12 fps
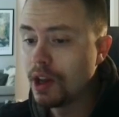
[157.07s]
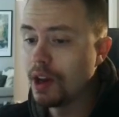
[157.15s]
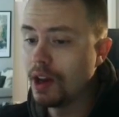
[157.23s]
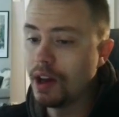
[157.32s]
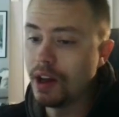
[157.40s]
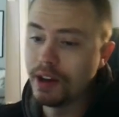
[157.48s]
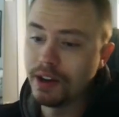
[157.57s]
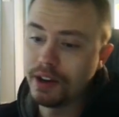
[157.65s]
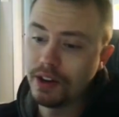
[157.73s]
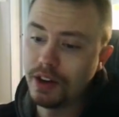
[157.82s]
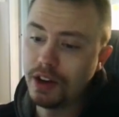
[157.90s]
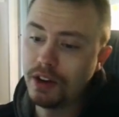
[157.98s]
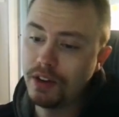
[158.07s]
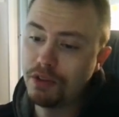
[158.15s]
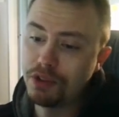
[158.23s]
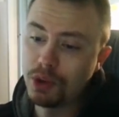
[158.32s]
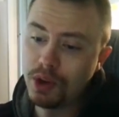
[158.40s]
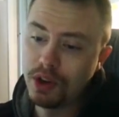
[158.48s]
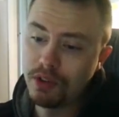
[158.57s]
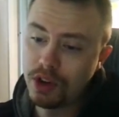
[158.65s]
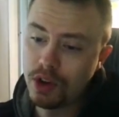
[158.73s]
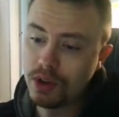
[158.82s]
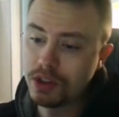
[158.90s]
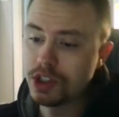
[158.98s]
and if they win over
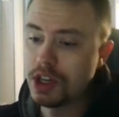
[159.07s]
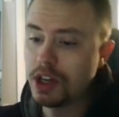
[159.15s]
Nuance,